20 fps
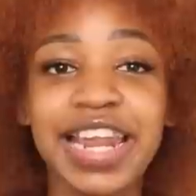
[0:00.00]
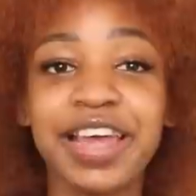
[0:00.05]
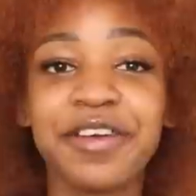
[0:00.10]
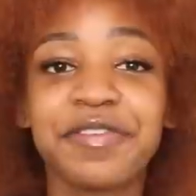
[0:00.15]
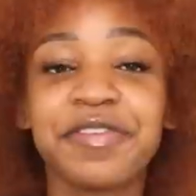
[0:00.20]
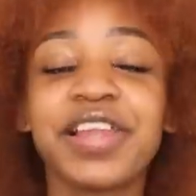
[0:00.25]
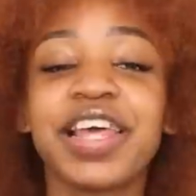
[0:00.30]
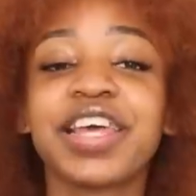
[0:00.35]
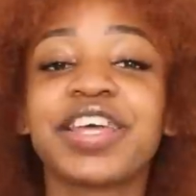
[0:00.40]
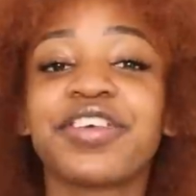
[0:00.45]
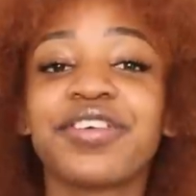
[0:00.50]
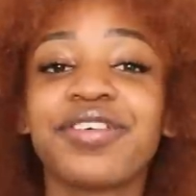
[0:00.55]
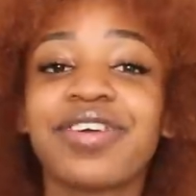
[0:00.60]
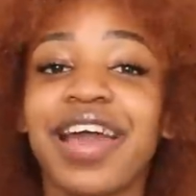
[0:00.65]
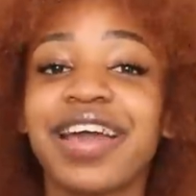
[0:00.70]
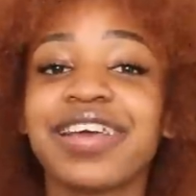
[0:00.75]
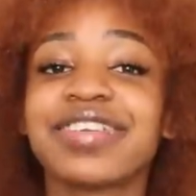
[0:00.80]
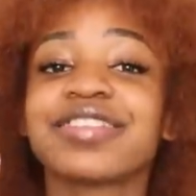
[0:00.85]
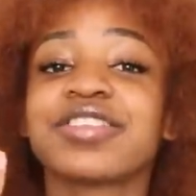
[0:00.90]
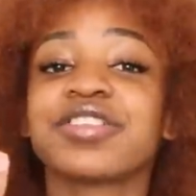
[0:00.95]
And I feel like you
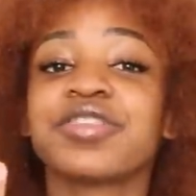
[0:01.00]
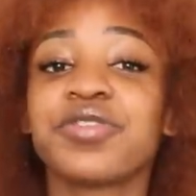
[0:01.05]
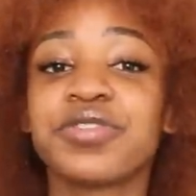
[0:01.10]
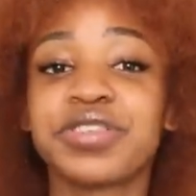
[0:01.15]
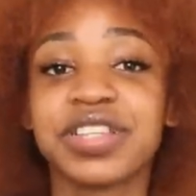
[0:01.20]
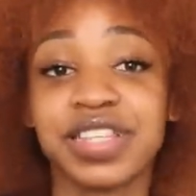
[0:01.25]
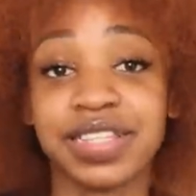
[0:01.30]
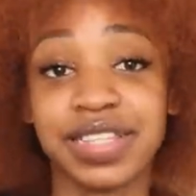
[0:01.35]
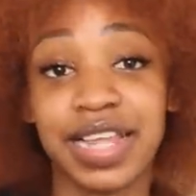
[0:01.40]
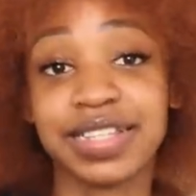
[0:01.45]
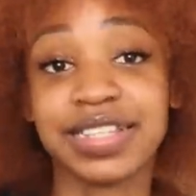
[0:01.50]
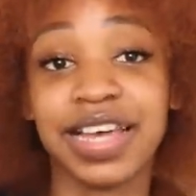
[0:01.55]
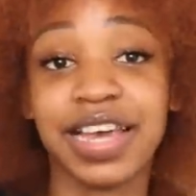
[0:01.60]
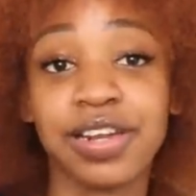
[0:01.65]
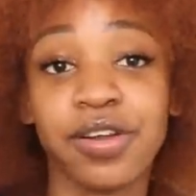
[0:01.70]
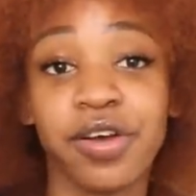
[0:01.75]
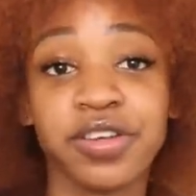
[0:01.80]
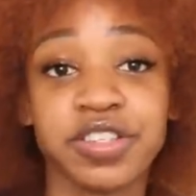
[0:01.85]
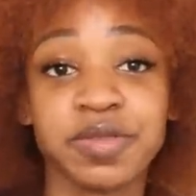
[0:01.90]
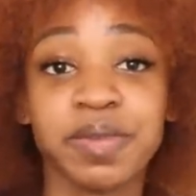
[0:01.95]
guys noticed that
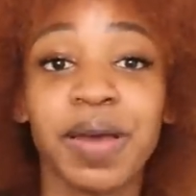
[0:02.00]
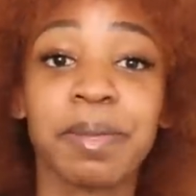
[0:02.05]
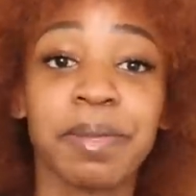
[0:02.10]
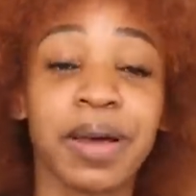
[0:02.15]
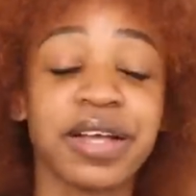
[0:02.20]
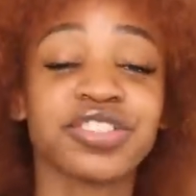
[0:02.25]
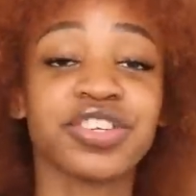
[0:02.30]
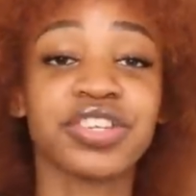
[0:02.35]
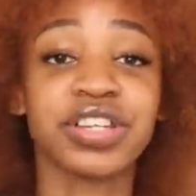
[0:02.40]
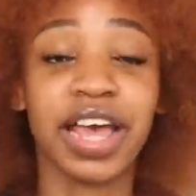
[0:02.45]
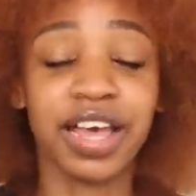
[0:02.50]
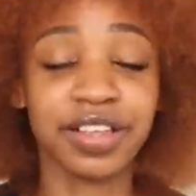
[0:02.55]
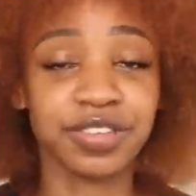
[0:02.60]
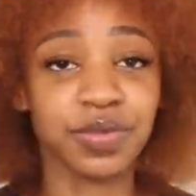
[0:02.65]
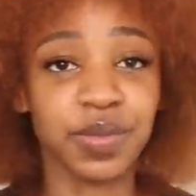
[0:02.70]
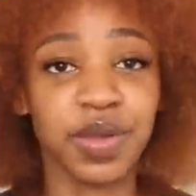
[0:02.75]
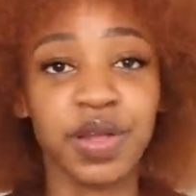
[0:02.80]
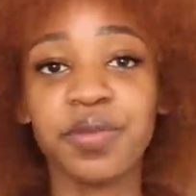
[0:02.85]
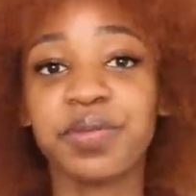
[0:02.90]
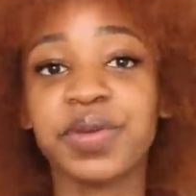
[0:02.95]
I lost my passion
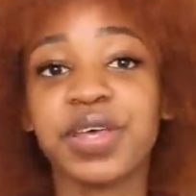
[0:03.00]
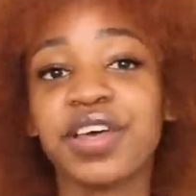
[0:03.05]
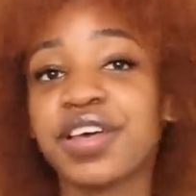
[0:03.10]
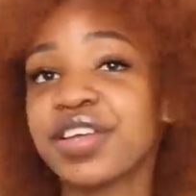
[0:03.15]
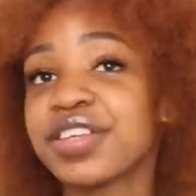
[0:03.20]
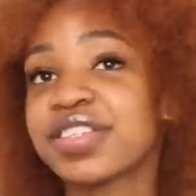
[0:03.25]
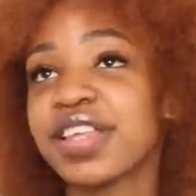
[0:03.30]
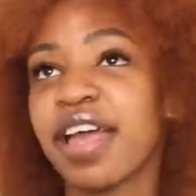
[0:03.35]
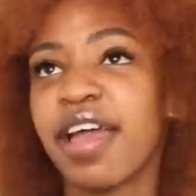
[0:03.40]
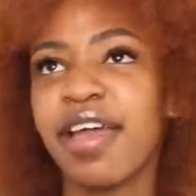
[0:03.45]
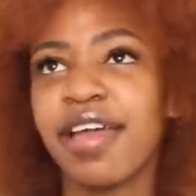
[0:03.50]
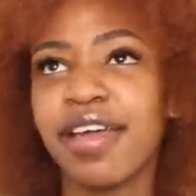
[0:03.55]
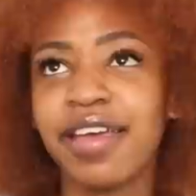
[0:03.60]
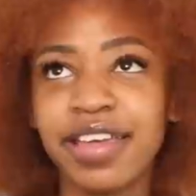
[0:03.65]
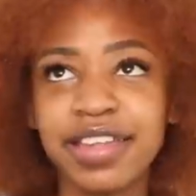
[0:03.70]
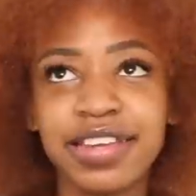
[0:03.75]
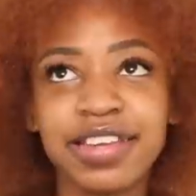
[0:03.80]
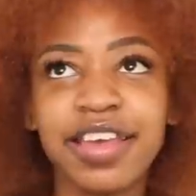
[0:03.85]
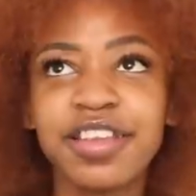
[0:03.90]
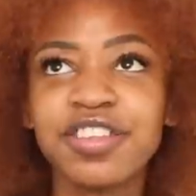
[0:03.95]
as well, because
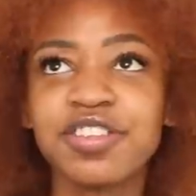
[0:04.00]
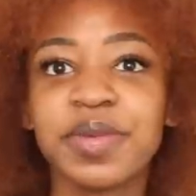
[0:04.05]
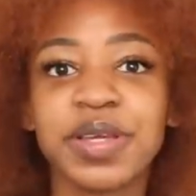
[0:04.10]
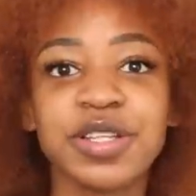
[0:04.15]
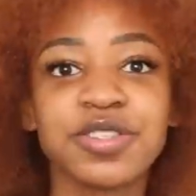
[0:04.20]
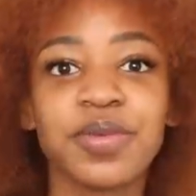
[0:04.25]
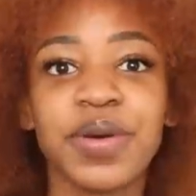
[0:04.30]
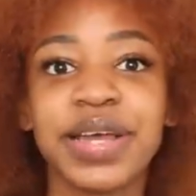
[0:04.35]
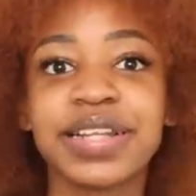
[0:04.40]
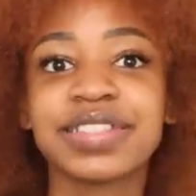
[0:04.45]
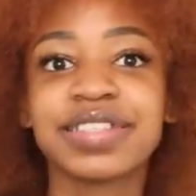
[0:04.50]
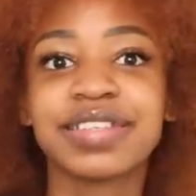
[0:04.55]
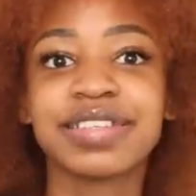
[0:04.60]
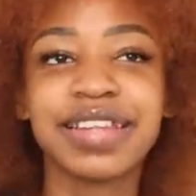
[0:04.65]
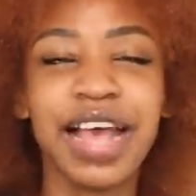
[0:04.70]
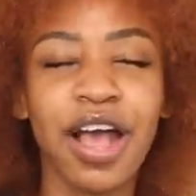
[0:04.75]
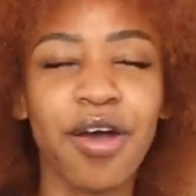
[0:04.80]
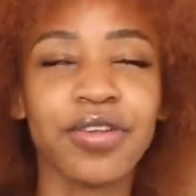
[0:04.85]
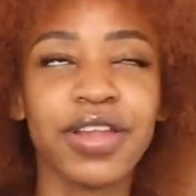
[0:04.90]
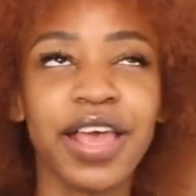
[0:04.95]
engagement went
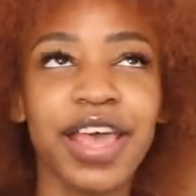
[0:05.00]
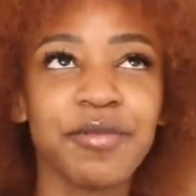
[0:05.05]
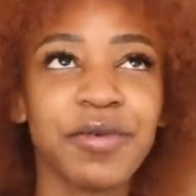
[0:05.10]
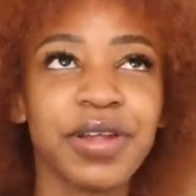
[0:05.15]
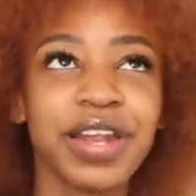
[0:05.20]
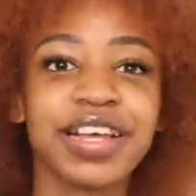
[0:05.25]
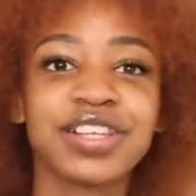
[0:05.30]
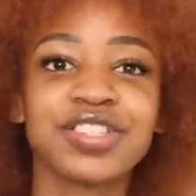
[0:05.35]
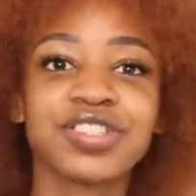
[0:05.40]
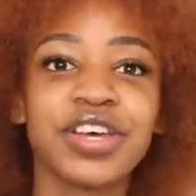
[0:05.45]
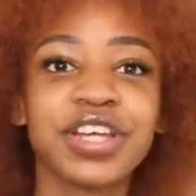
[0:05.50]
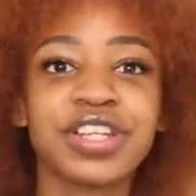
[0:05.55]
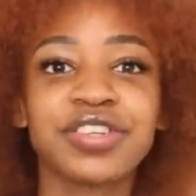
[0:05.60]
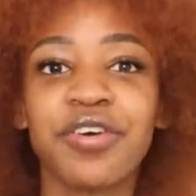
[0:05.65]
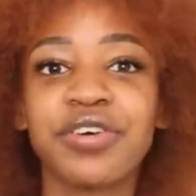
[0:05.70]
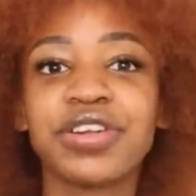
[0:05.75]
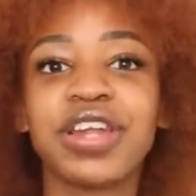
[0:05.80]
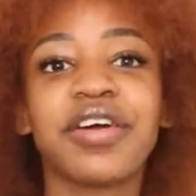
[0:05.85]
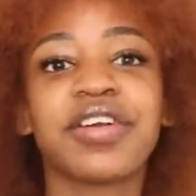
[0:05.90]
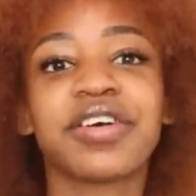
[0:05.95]
down. And when I saw it
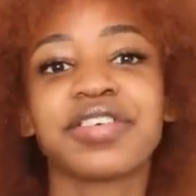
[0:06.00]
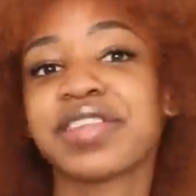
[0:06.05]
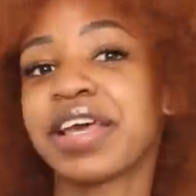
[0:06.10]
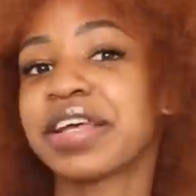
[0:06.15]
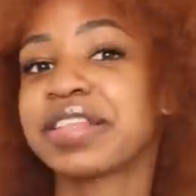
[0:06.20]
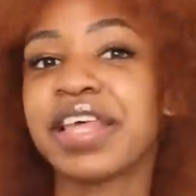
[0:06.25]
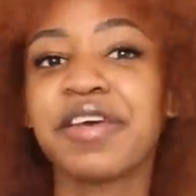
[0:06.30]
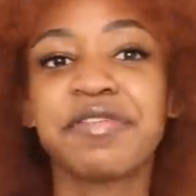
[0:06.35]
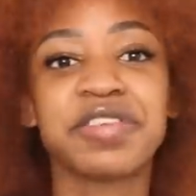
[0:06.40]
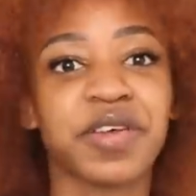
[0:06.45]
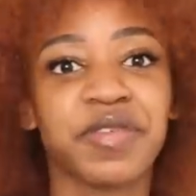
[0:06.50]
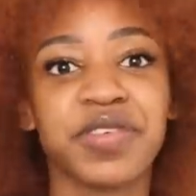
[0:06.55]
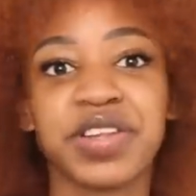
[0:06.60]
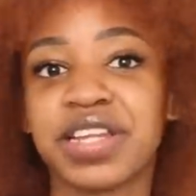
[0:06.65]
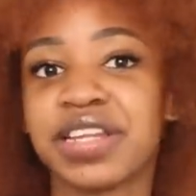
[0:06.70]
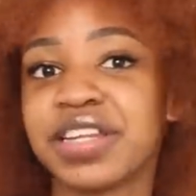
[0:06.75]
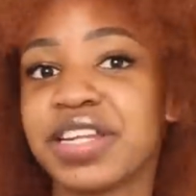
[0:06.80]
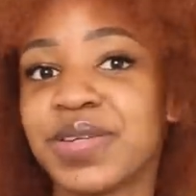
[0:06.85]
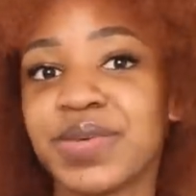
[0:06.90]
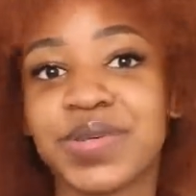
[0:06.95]
go down, I was like, they've
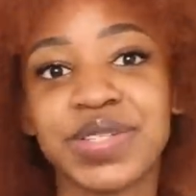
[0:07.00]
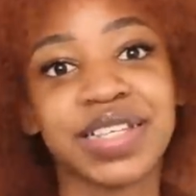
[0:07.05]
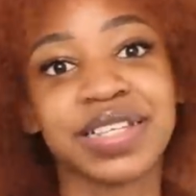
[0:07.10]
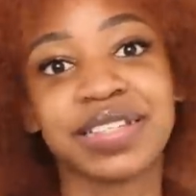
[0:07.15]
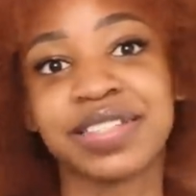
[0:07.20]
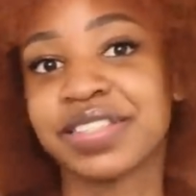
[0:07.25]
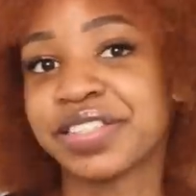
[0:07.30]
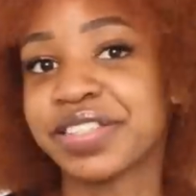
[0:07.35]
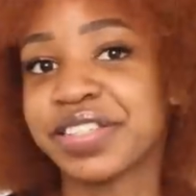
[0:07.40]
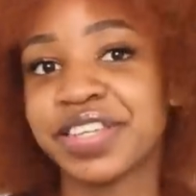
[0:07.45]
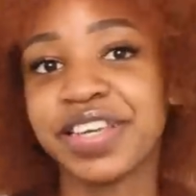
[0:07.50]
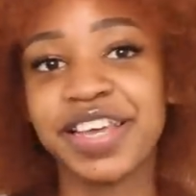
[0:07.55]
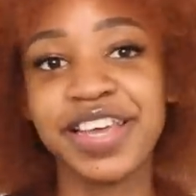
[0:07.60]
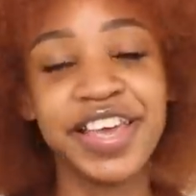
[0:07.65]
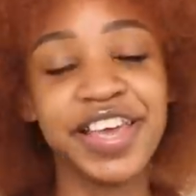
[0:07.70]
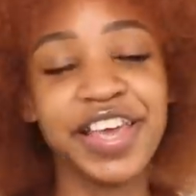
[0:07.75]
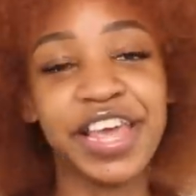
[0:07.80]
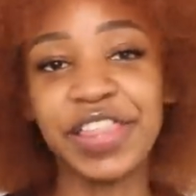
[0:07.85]
definitely noticed.